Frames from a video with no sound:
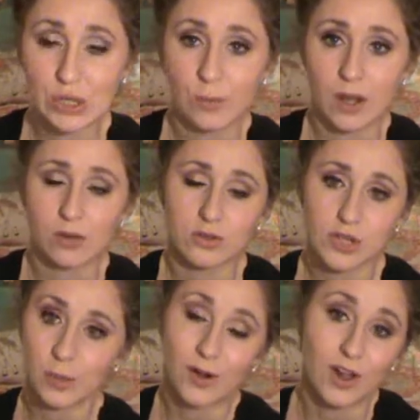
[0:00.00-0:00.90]
medical
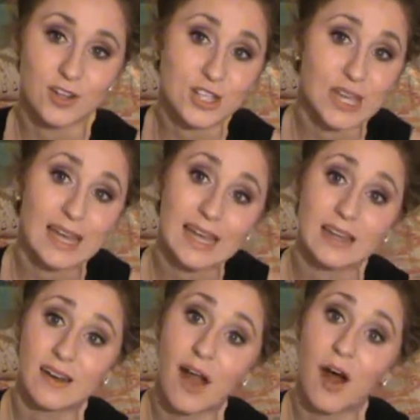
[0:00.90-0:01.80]
terminology,
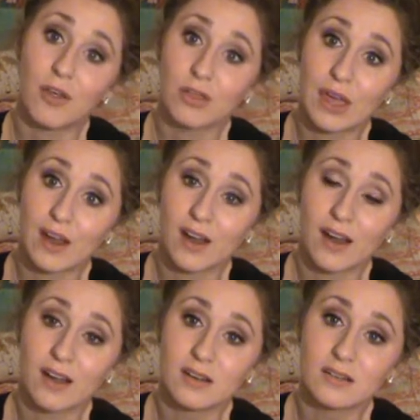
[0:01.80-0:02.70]
and
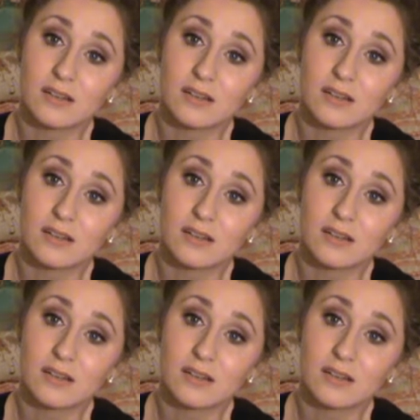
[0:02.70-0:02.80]
healthcare,